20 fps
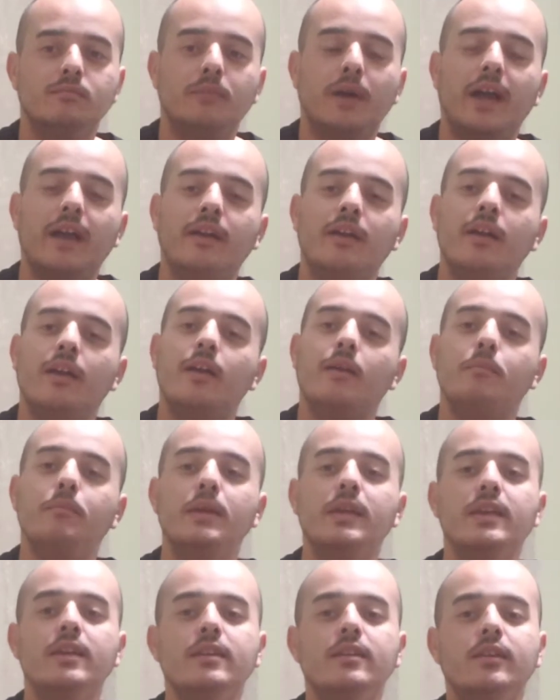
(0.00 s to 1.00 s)
My,
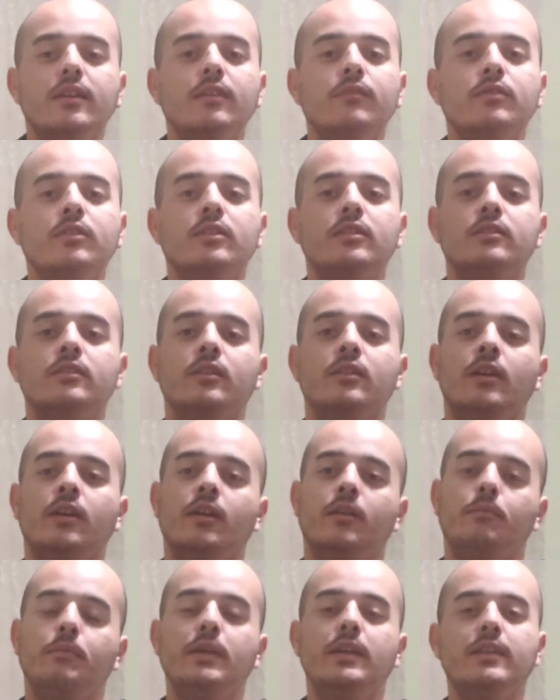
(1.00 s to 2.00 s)
me giving,
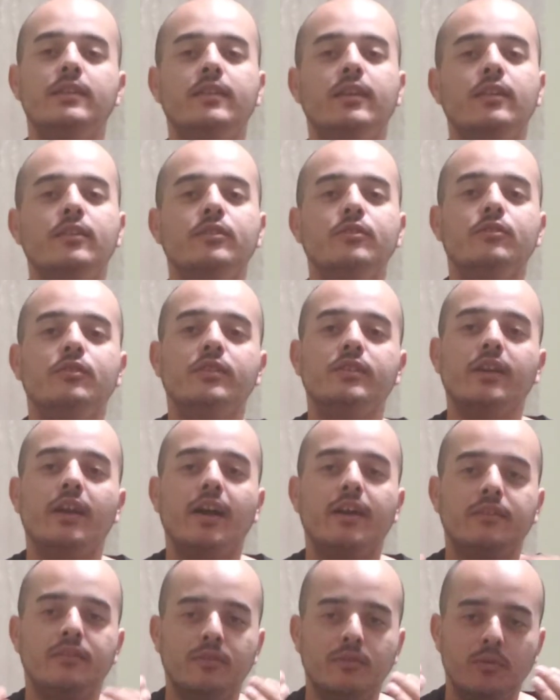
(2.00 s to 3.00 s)
me telling you
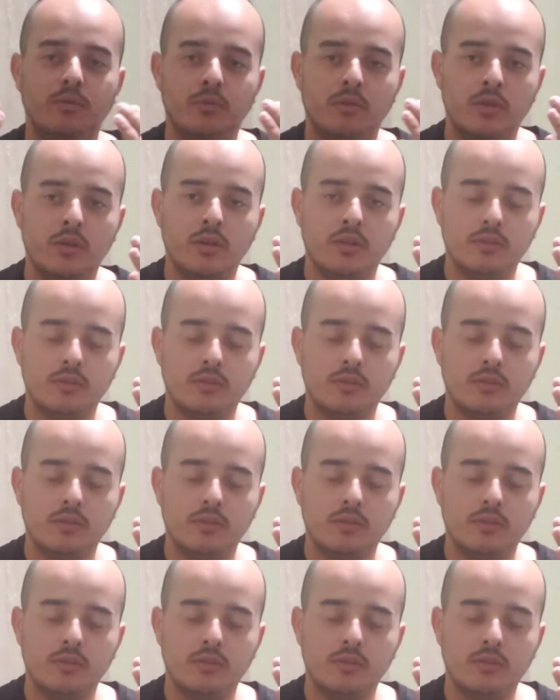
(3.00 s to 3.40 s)
guys to